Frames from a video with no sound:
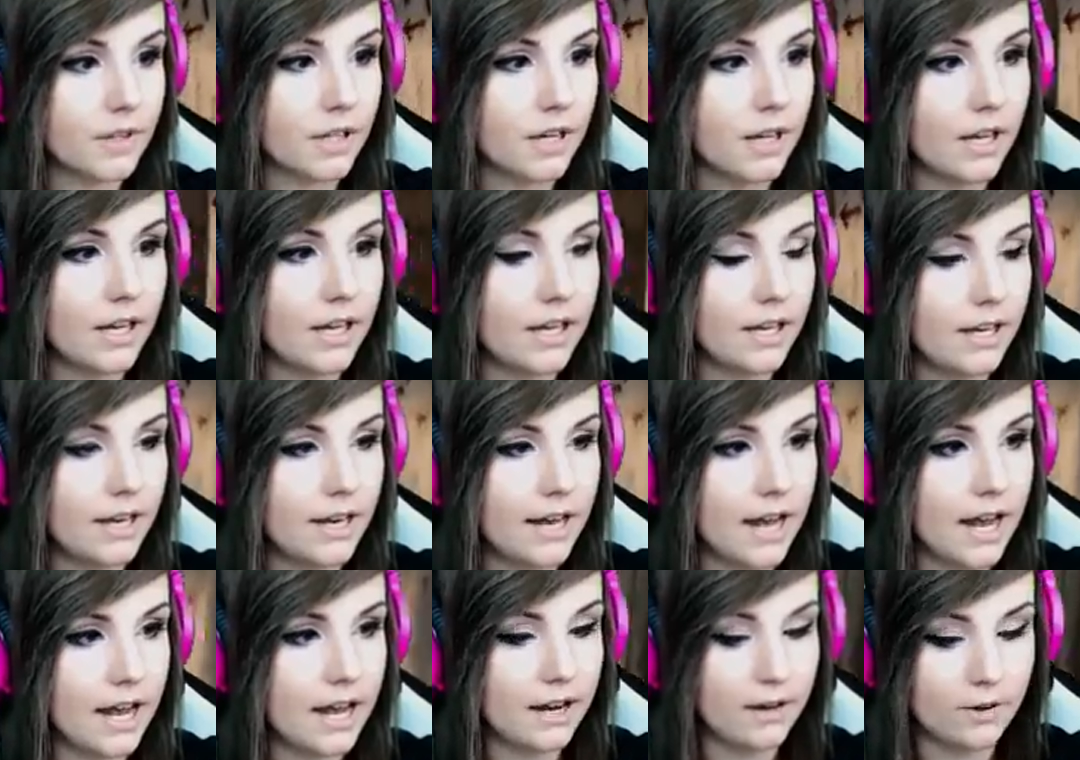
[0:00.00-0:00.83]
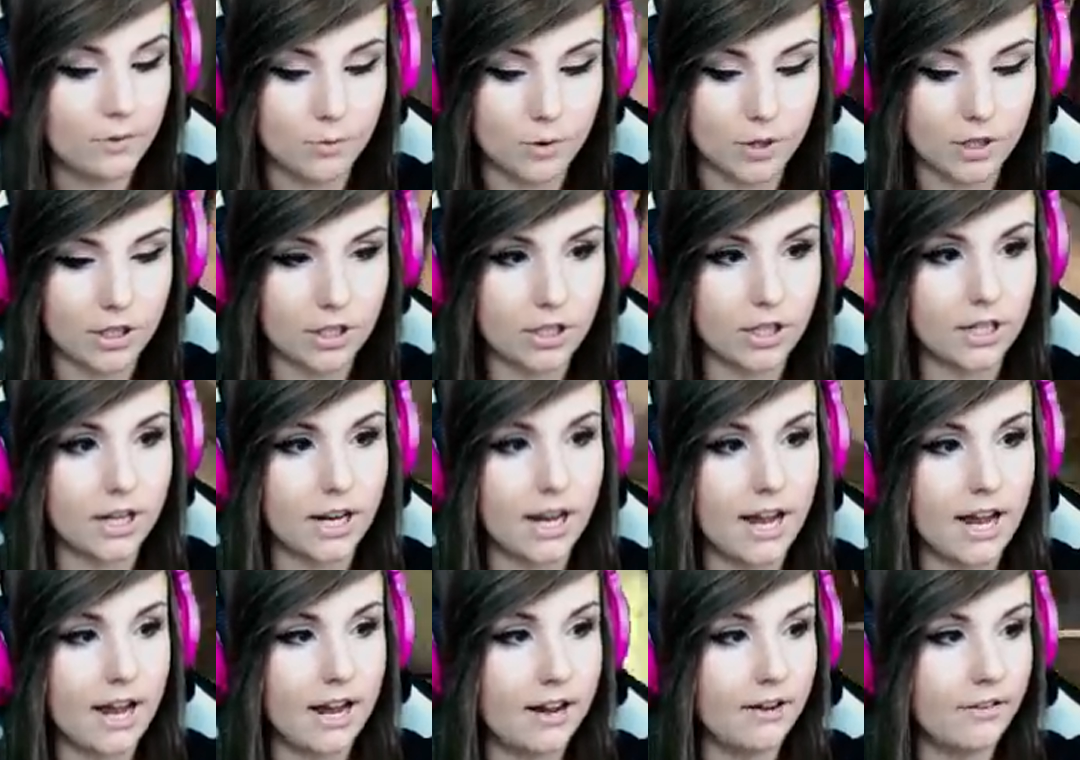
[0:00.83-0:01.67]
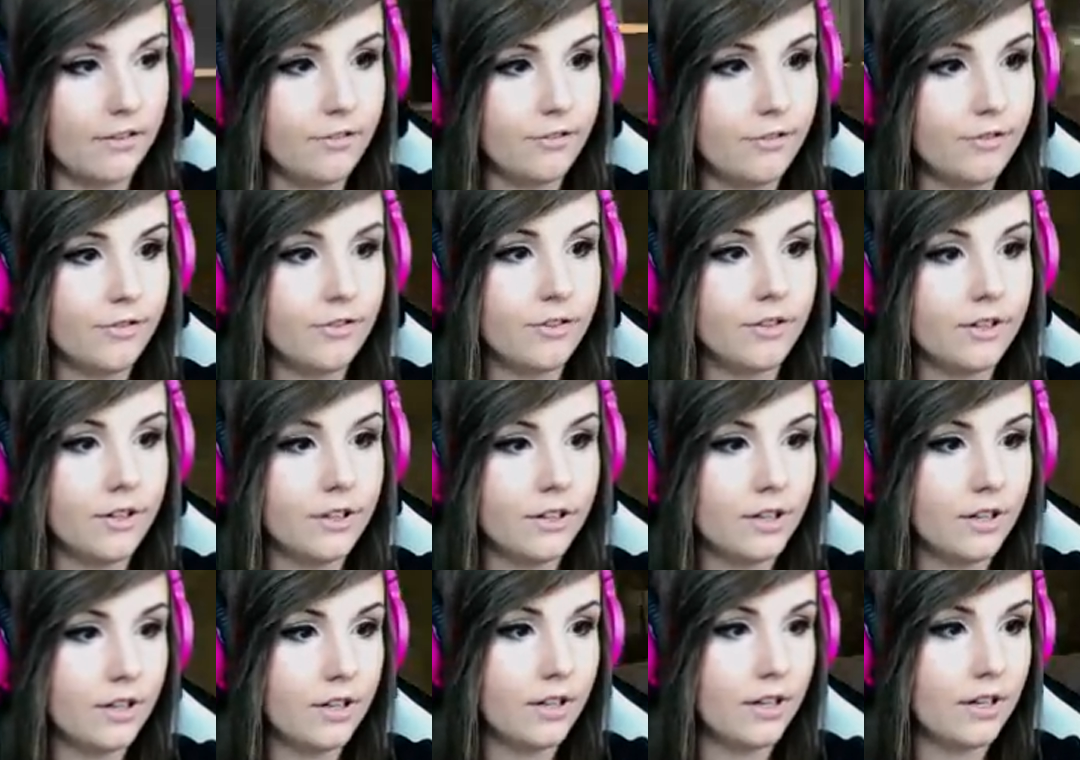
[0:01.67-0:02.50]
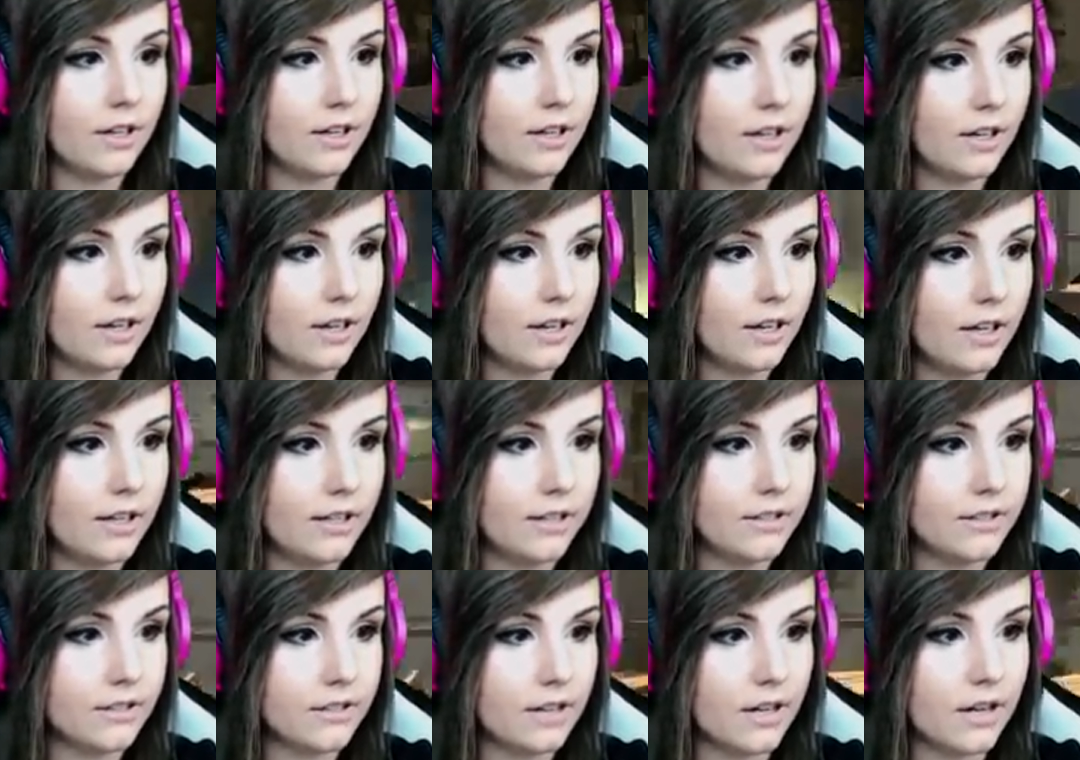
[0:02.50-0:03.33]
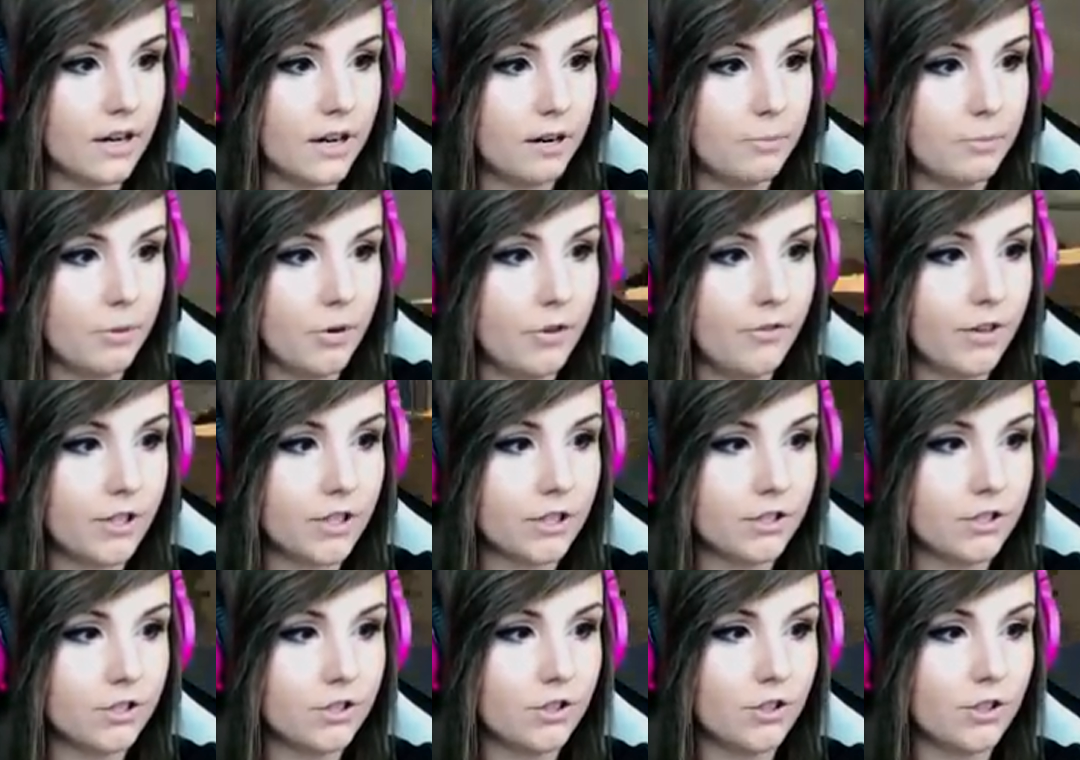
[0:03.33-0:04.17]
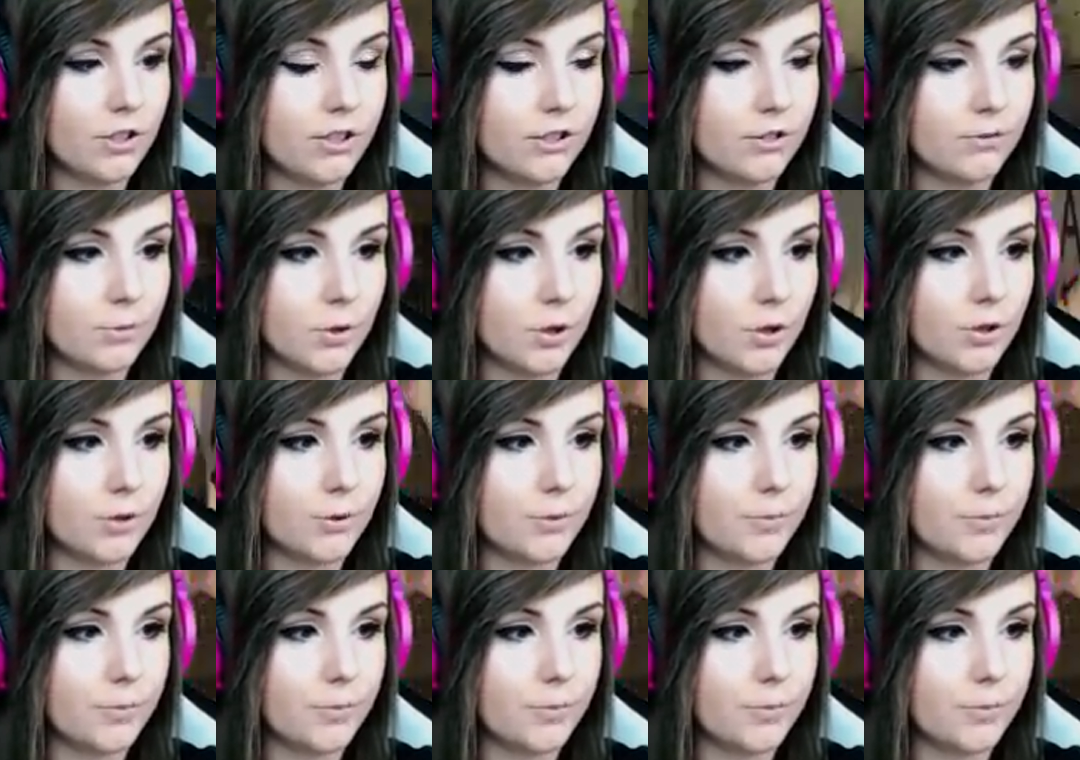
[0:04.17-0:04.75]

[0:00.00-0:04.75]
And then what you're gonna have is a perfect short smoke.